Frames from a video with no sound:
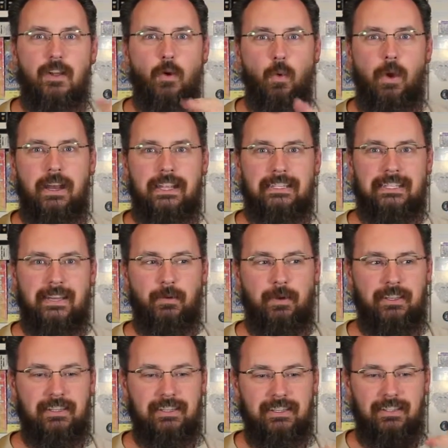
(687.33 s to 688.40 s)

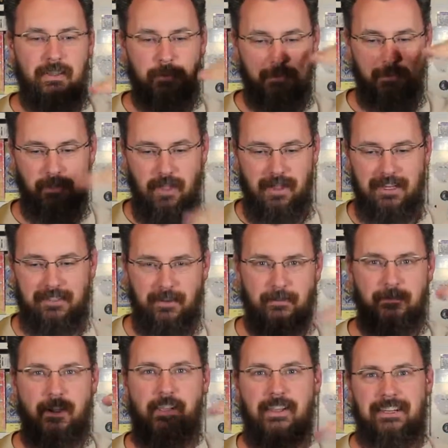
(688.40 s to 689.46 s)
when those blocks start
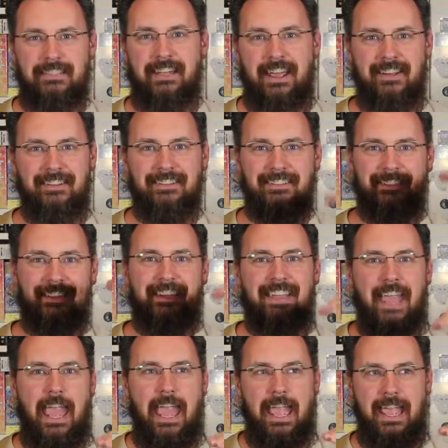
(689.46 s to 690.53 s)
falling down,
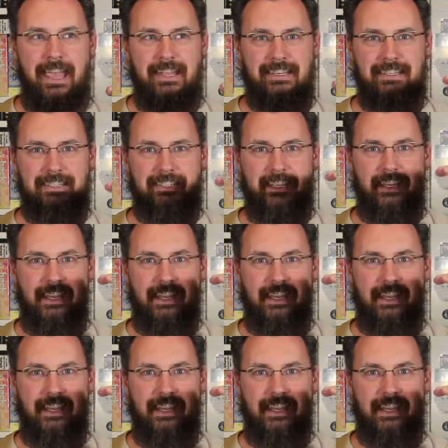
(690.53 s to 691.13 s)
and